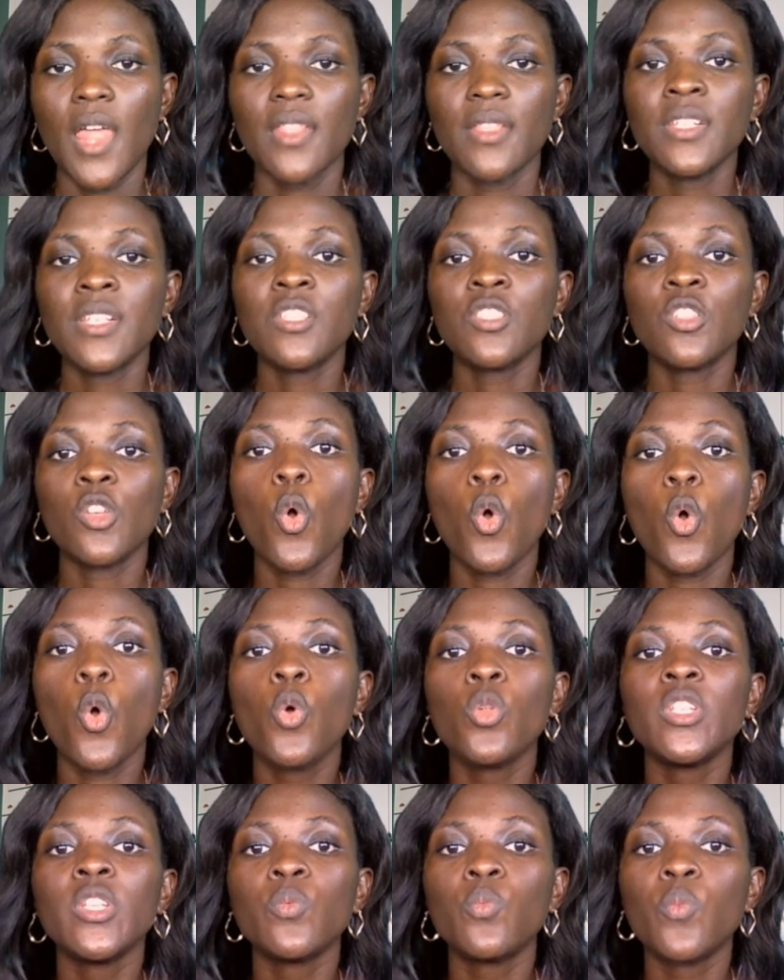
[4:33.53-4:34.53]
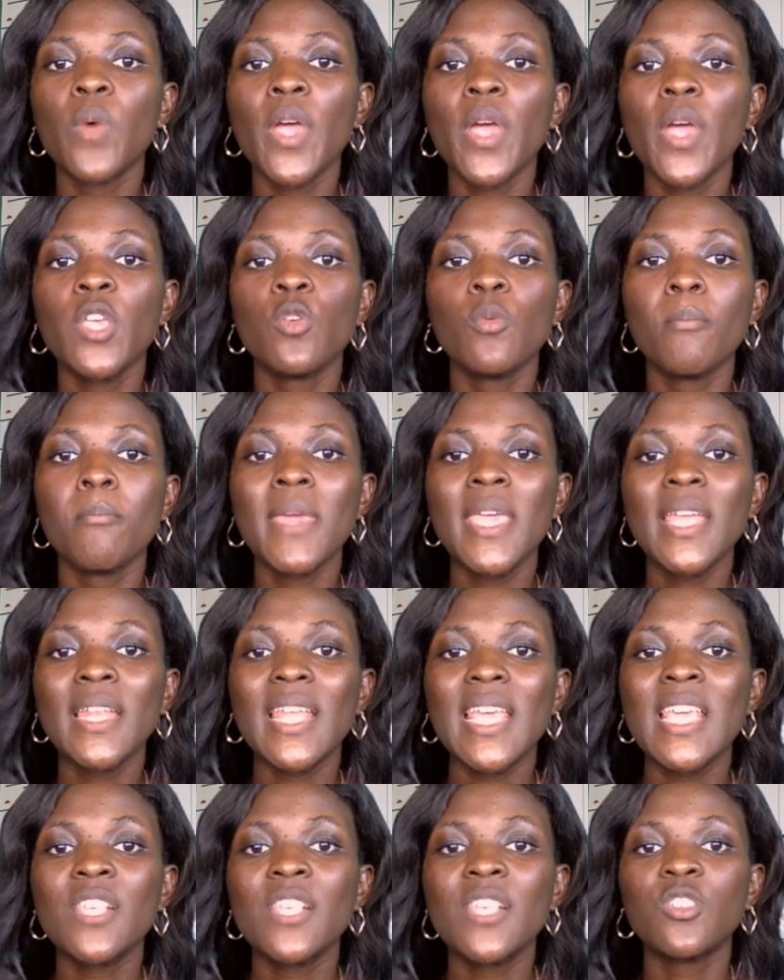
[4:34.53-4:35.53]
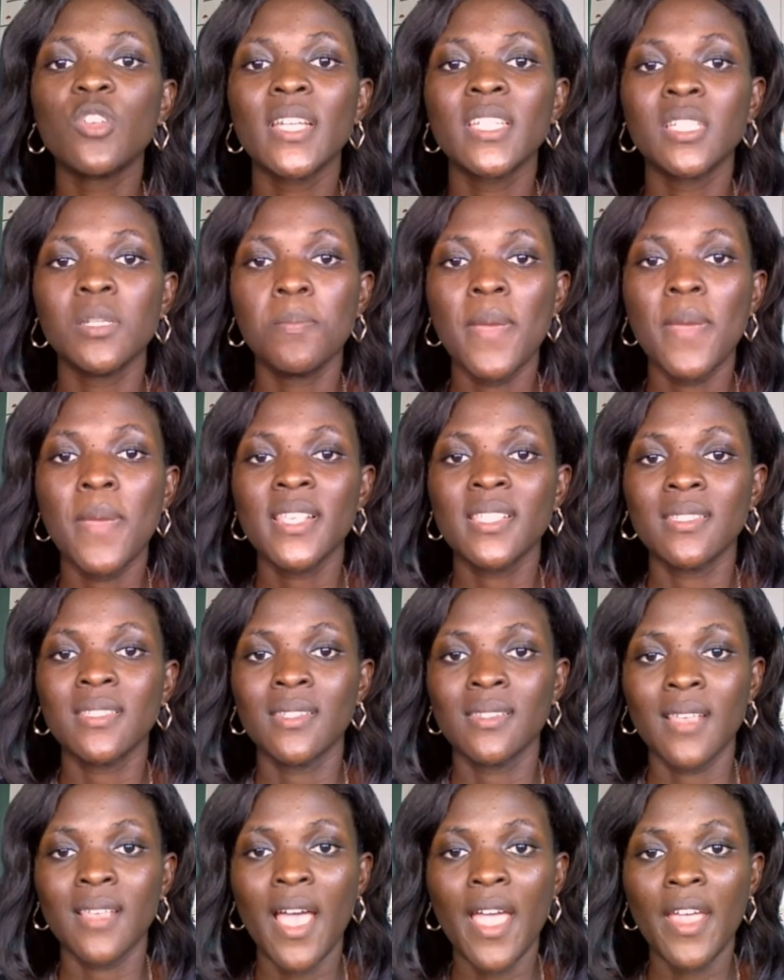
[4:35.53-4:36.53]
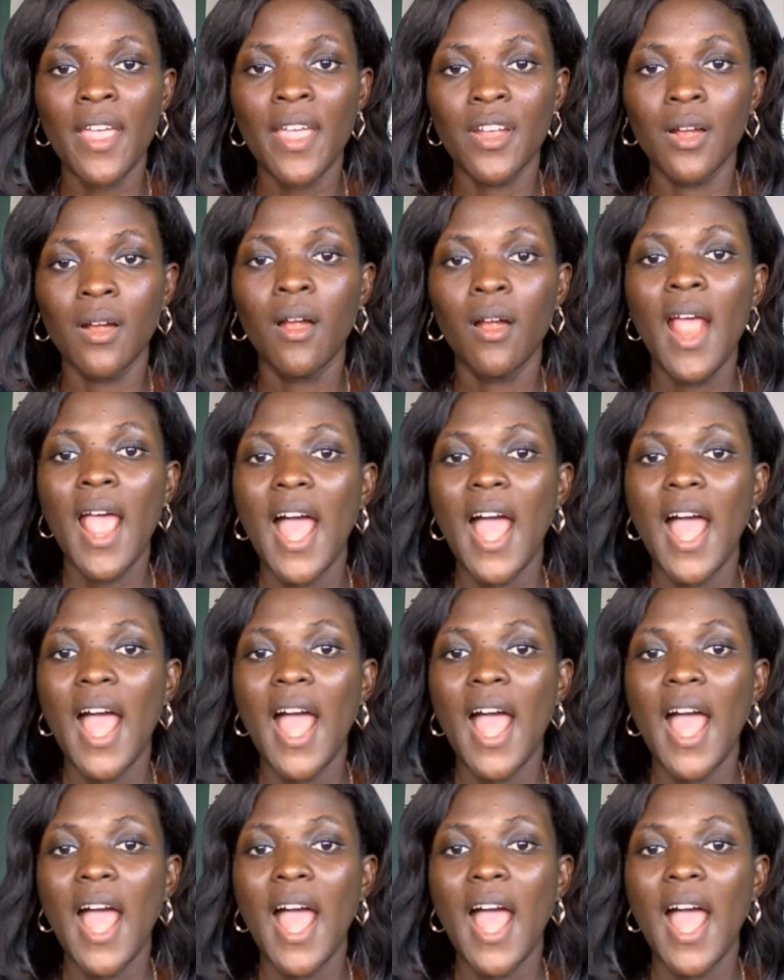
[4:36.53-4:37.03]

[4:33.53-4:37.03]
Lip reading: This is the only way you meet his or her deepest desire